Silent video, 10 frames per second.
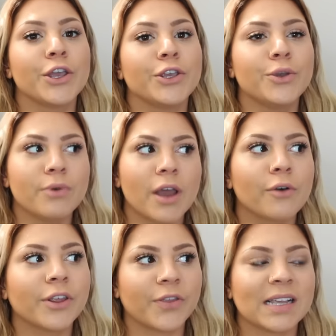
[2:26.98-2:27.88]
you
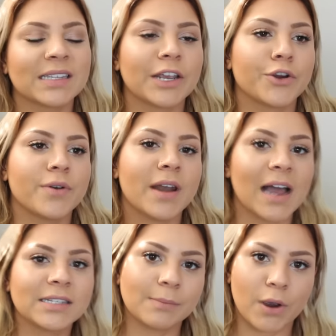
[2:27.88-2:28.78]
know the things that you're
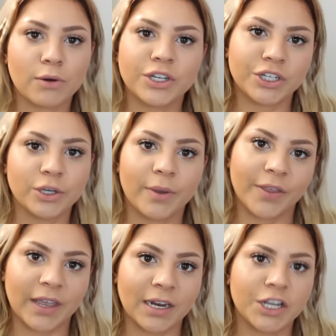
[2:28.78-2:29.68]
not supposed to do
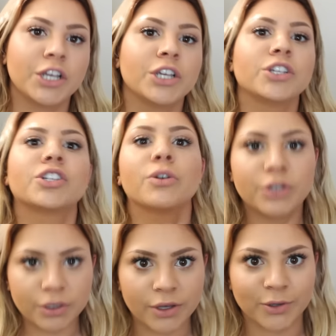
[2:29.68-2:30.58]
with it. So
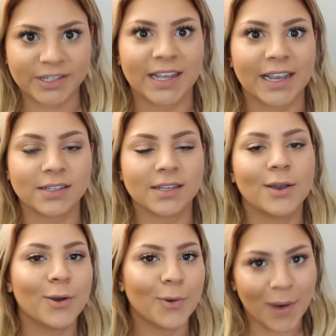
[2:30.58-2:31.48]
do those things.
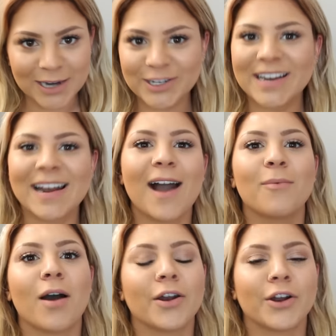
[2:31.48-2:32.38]
Wash it in
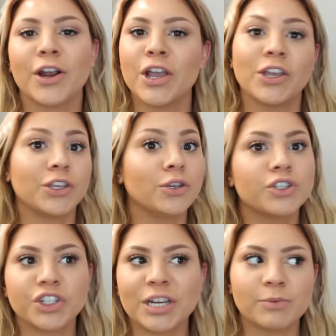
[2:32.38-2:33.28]
hot water,
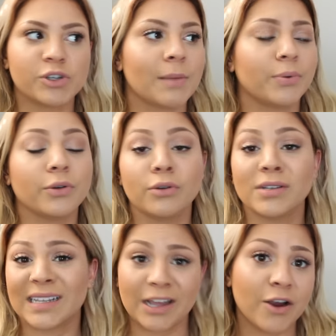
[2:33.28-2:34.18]
use cheap
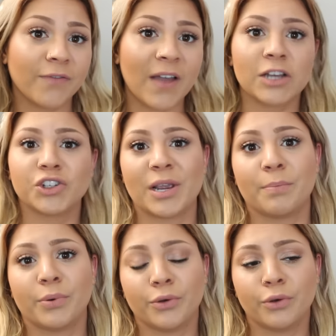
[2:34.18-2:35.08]
shampoos, clarifying
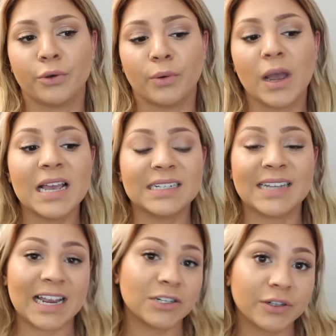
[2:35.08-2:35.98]
shampoo,
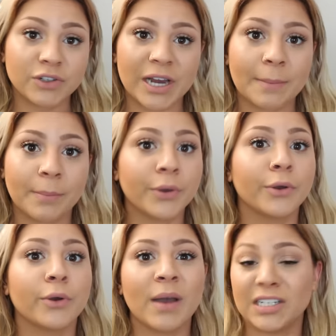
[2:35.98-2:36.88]
dandruff
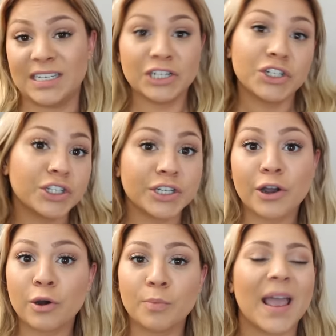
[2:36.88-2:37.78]
shampoo, dish
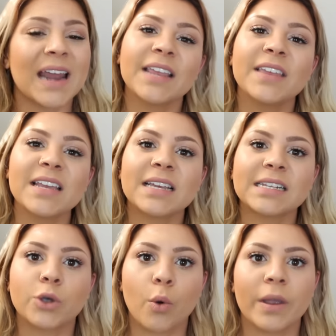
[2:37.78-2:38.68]
soap, anything
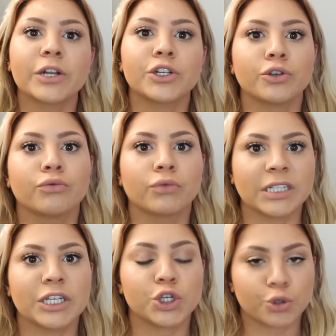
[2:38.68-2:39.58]
that's going to
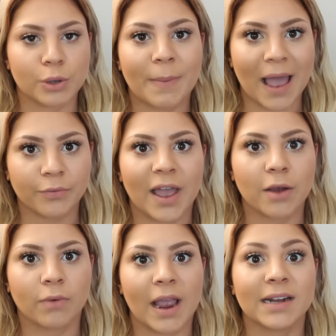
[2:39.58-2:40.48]
really strip out
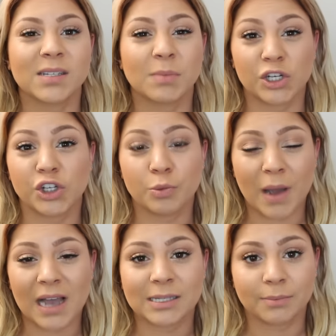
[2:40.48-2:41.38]
that red as much as you
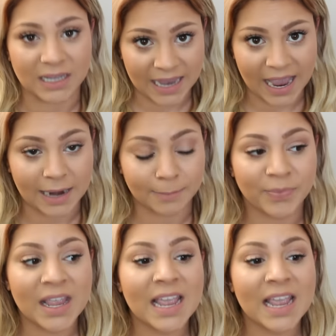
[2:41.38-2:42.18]
possibly can.